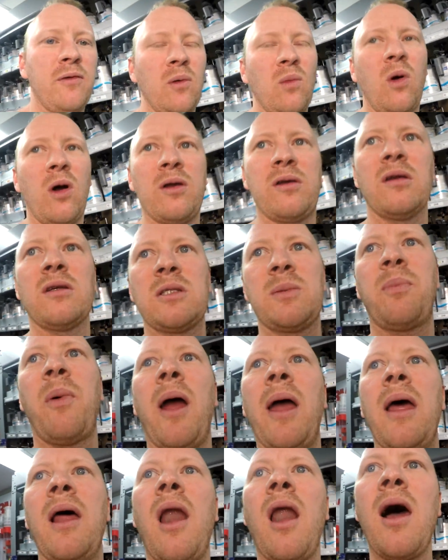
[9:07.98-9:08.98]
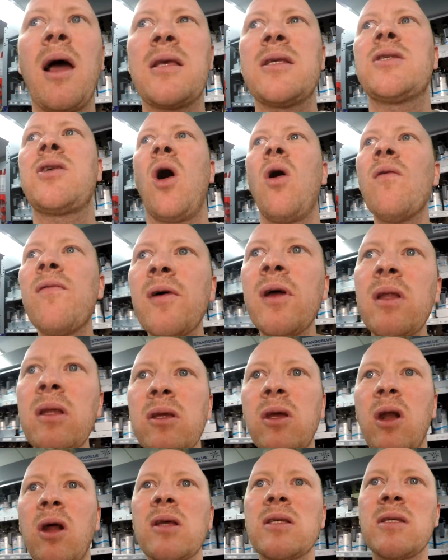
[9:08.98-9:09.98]
you want to spray it like solvent,
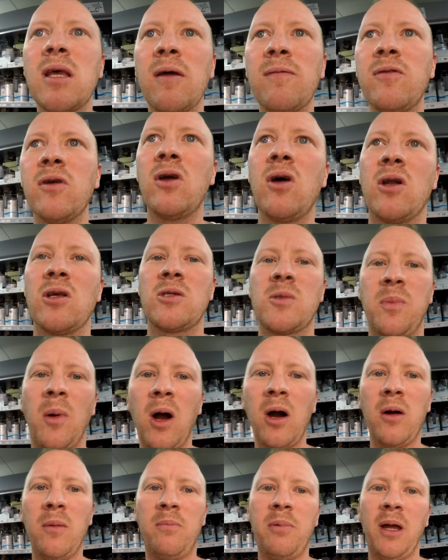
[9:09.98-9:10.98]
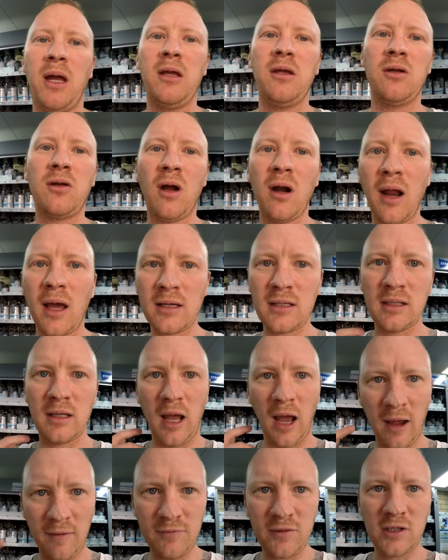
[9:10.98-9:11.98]
you know, say if you've got a spot repair, you don't actually
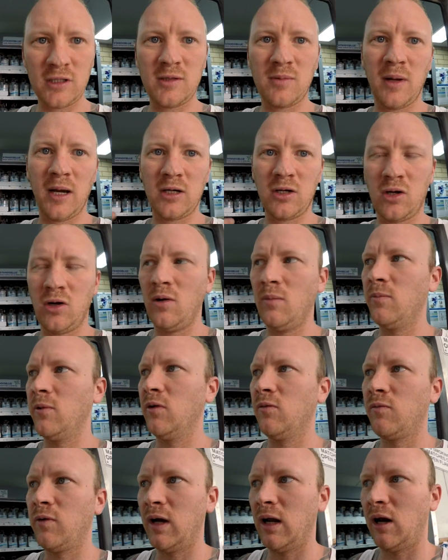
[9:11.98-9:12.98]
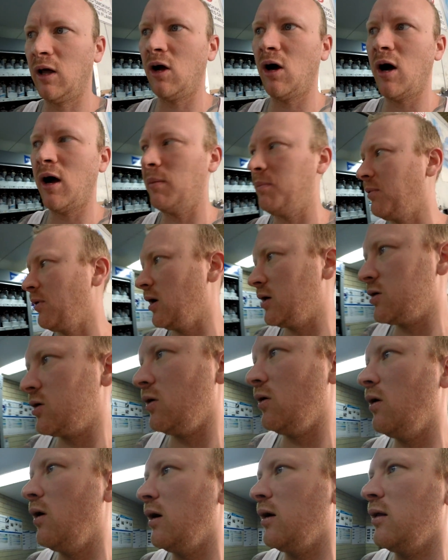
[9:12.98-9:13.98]
have to smash it on with really high pressure
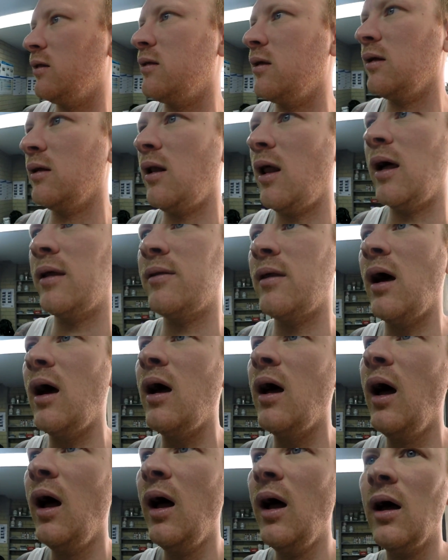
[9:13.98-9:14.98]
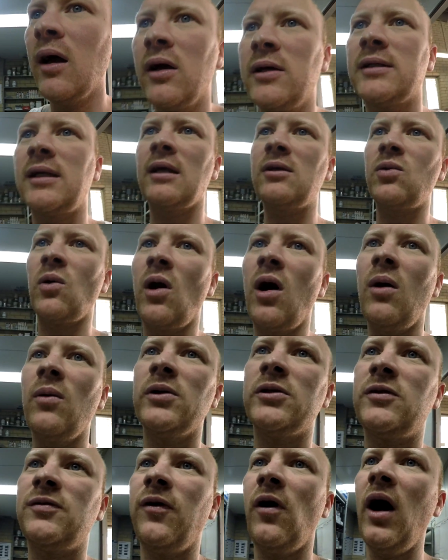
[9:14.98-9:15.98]
or anything like that, because that's what I
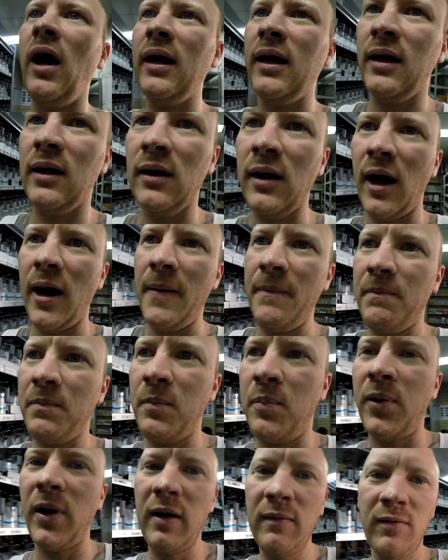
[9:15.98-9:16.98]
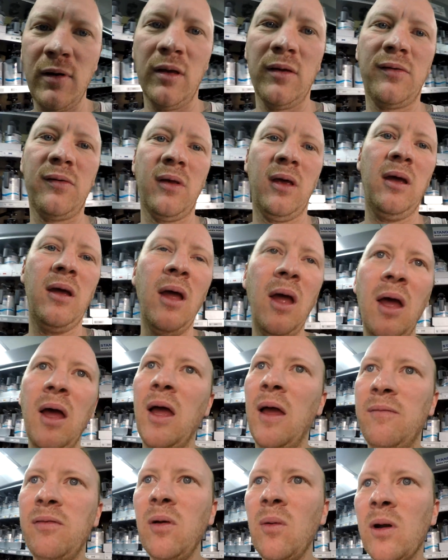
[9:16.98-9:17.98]
was finding. Like previously,
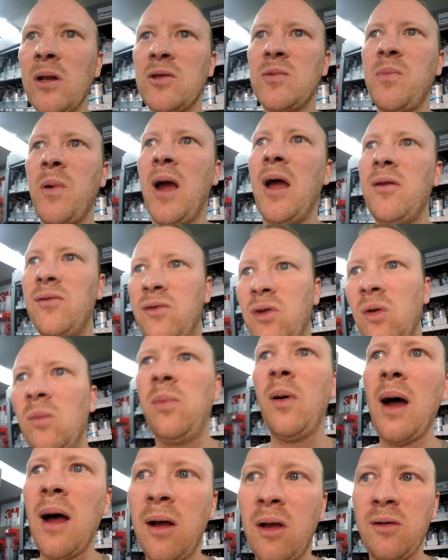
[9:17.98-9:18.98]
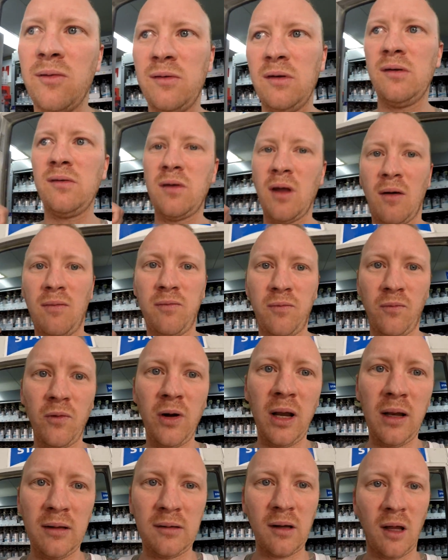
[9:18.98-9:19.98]
if you want to spray at 2 bar, because this stuff
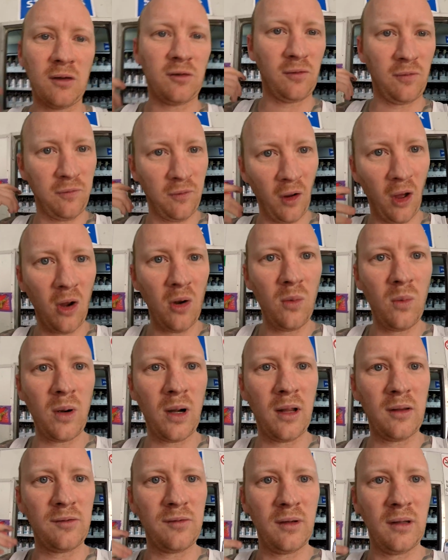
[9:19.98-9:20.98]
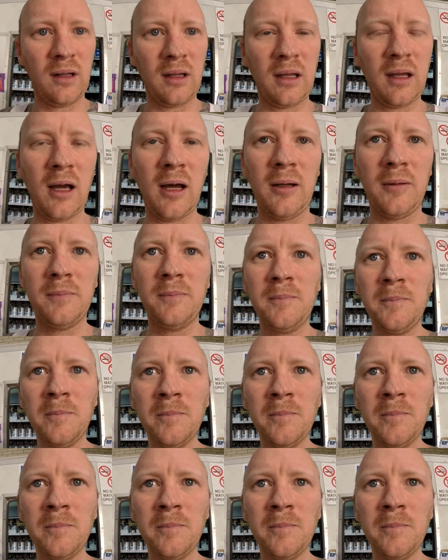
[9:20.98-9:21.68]
really does float when it's in the gun,